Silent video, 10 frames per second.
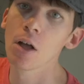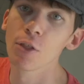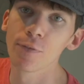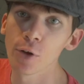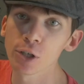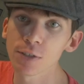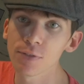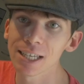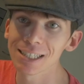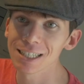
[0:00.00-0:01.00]
The first of
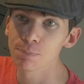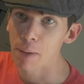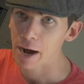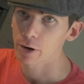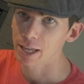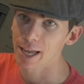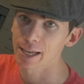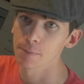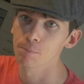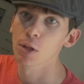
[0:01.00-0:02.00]
these is
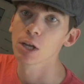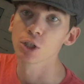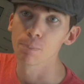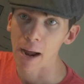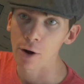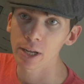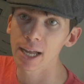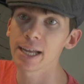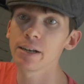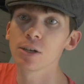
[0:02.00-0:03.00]
Barricade. To
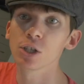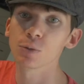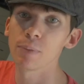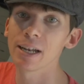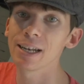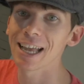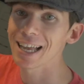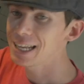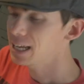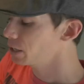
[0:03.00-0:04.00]
barricade, spend
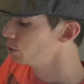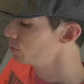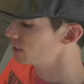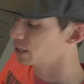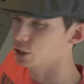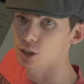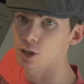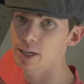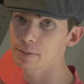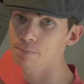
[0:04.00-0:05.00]
any unused action
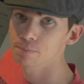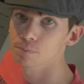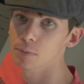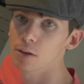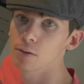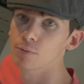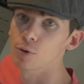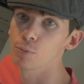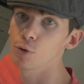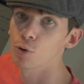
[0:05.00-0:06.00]
die
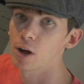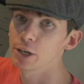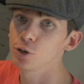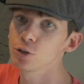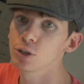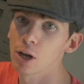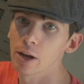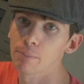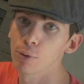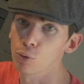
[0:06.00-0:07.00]
from your unused
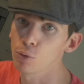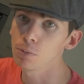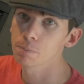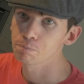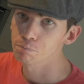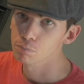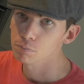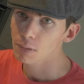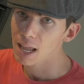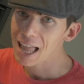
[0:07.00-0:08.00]
die pool
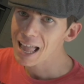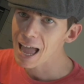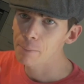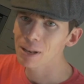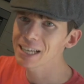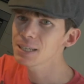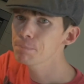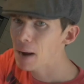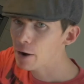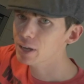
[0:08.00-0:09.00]
and place a
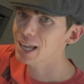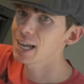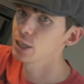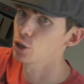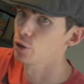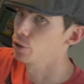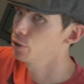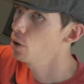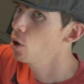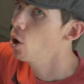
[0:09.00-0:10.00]
barricade
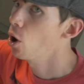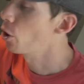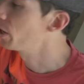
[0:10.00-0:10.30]
token on